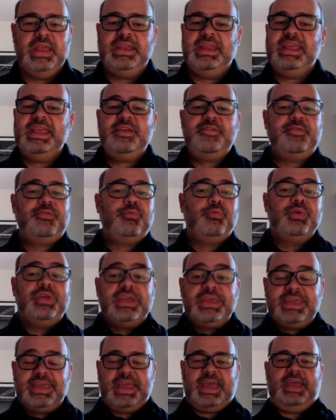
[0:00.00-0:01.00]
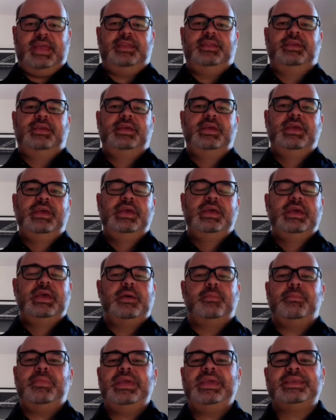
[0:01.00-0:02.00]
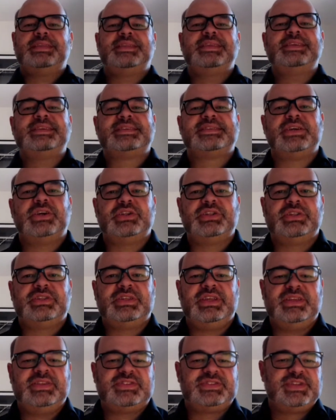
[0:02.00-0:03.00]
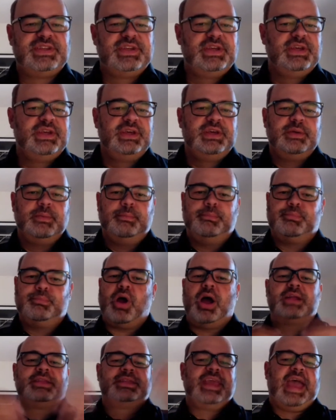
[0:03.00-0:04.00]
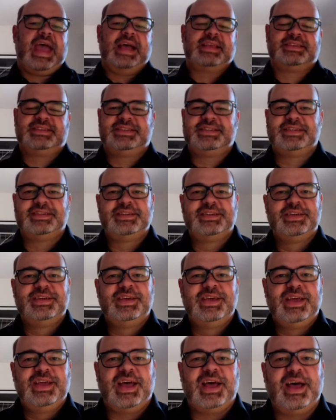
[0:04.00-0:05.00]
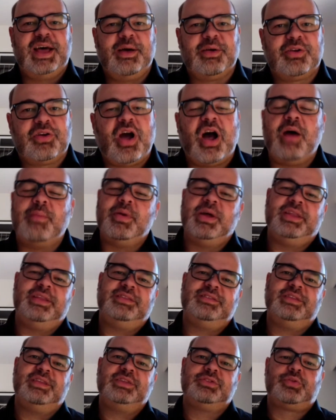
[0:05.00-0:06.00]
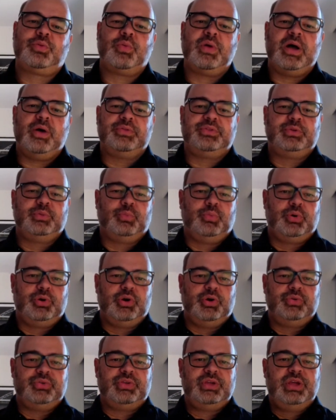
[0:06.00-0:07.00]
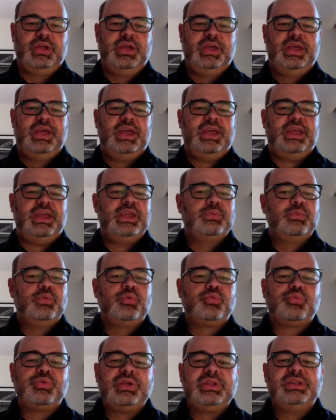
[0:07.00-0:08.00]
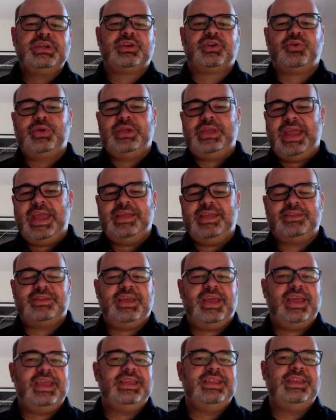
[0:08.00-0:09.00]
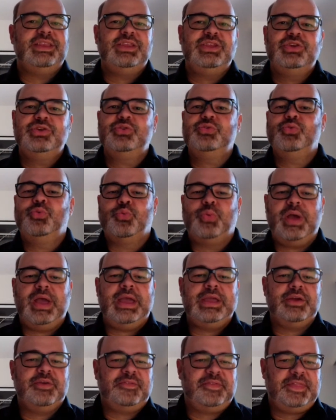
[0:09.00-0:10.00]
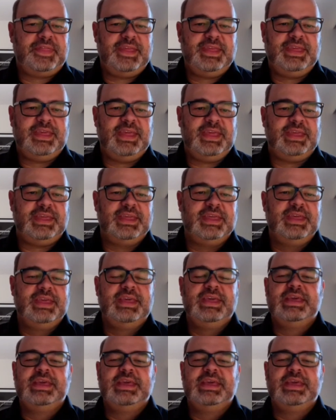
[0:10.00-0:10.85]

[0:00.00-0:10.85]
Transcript: And if we can make these certainties broadcast, common throughout the world, it will really create a new way of thinking